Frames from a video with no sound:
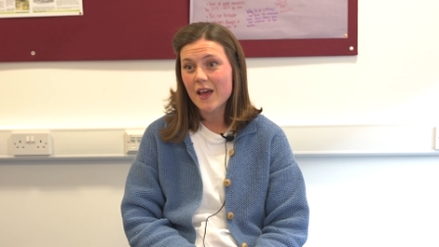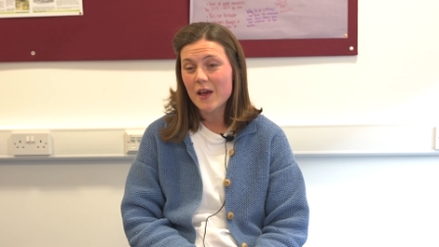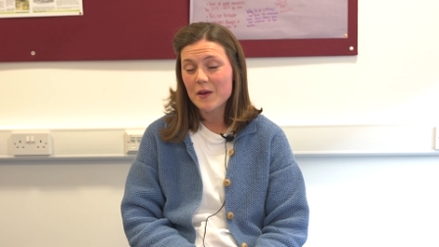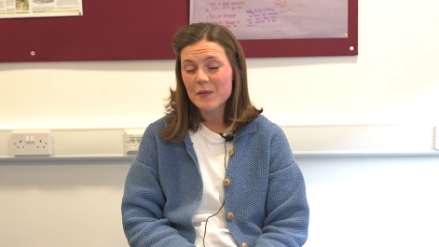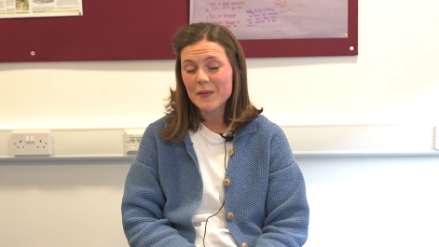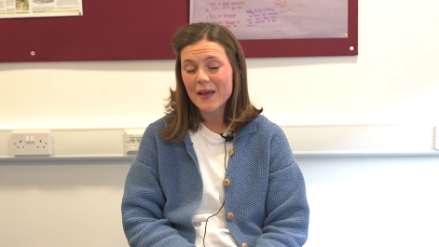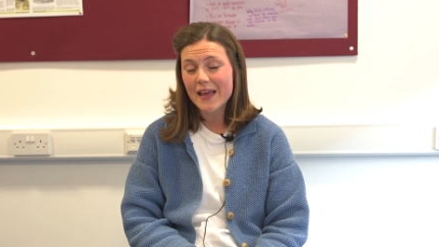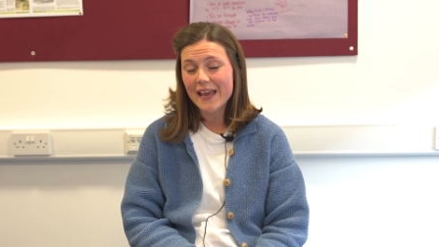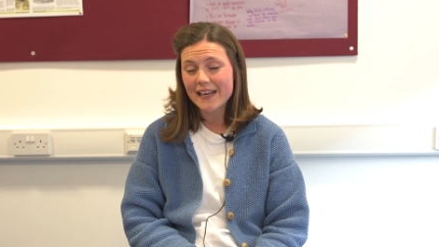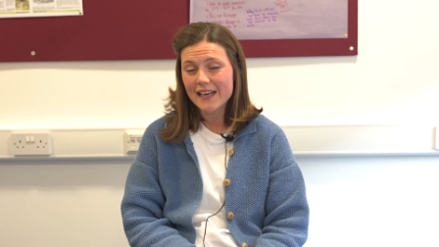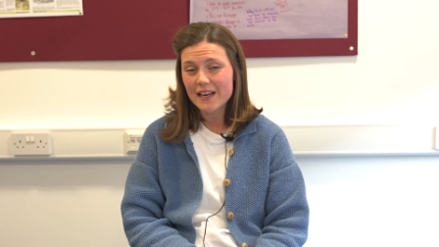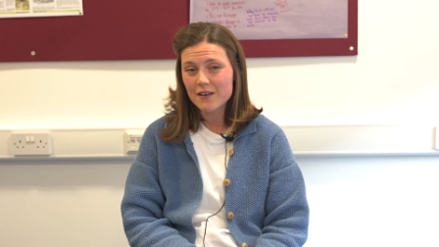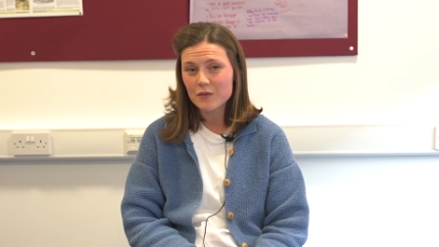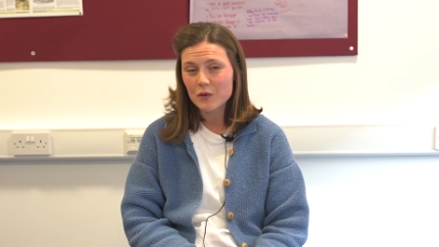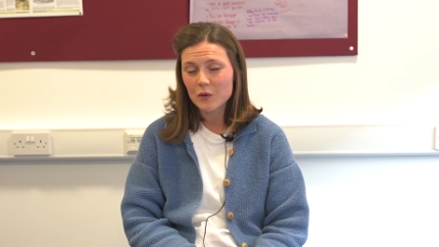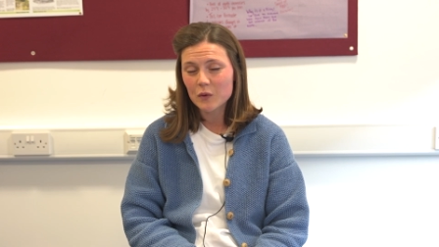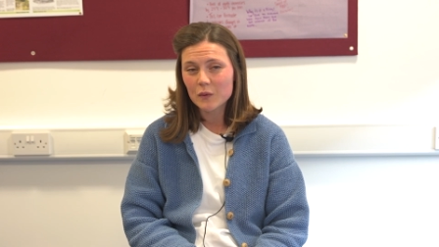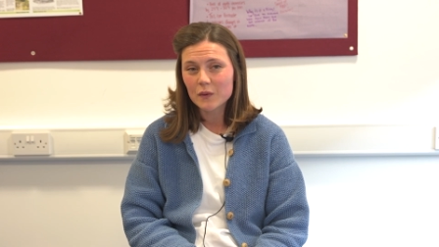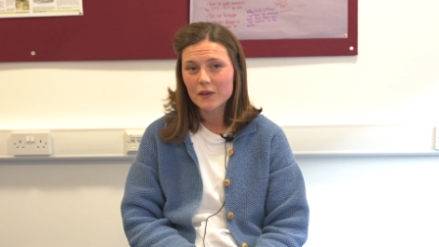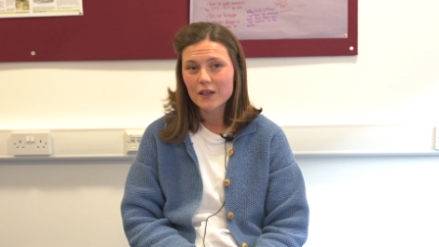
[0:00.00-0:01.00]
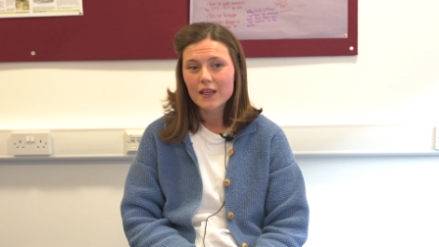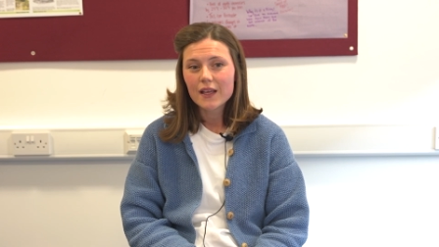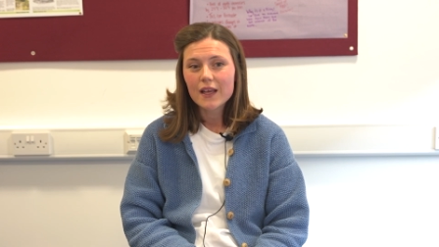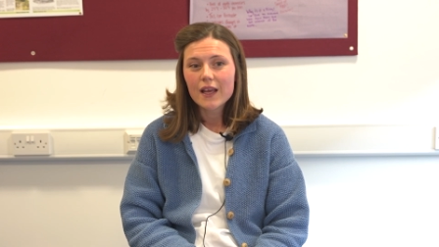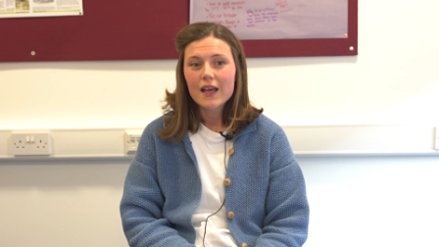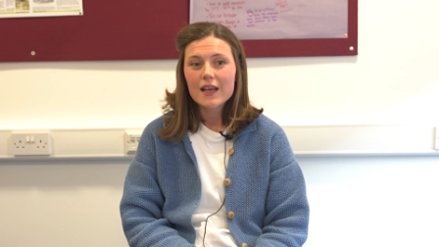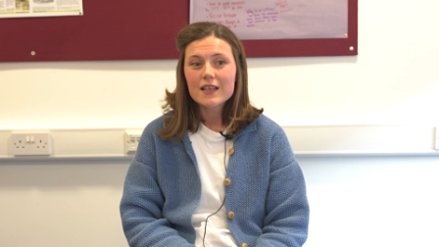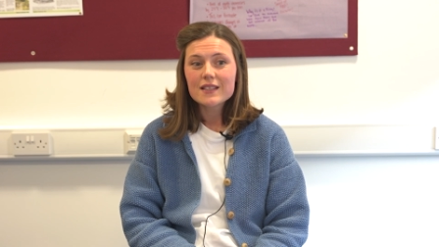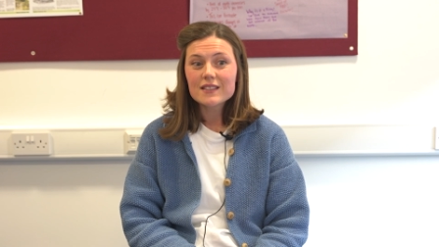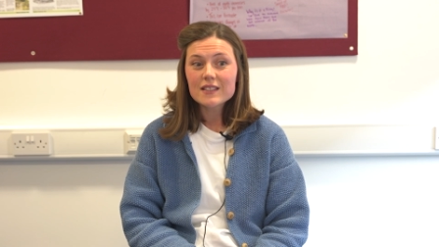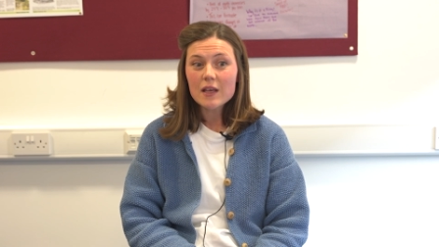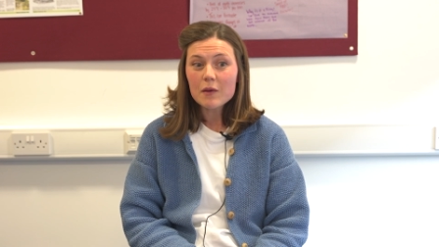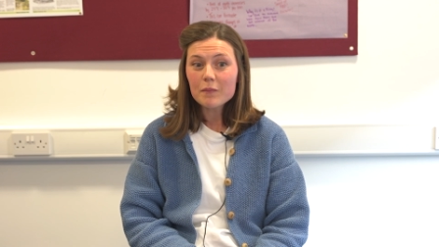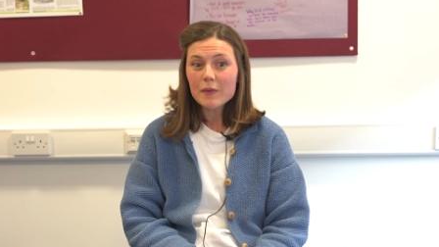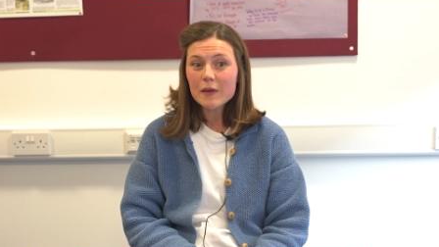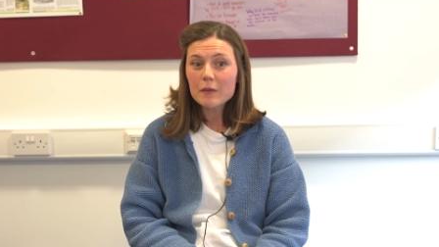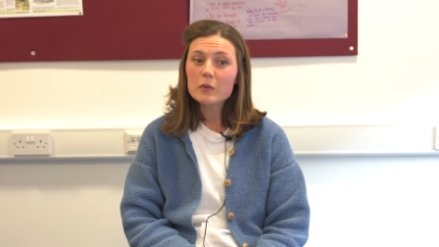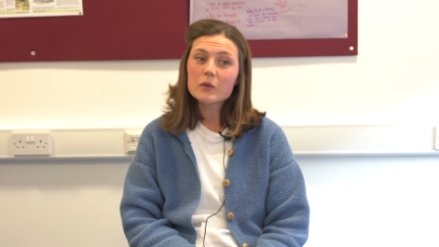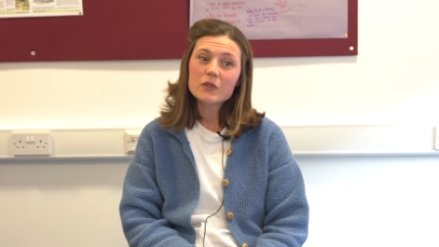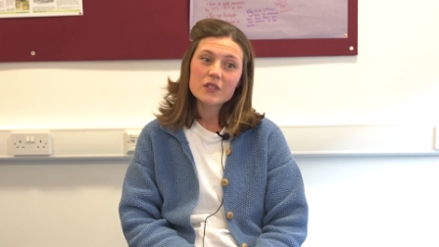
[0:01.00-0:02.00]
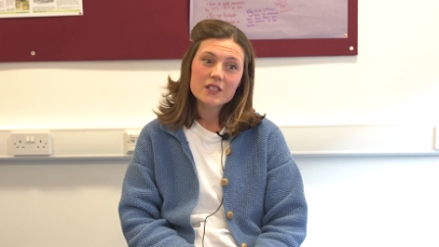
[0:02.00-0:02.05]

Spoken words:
A-level. Some people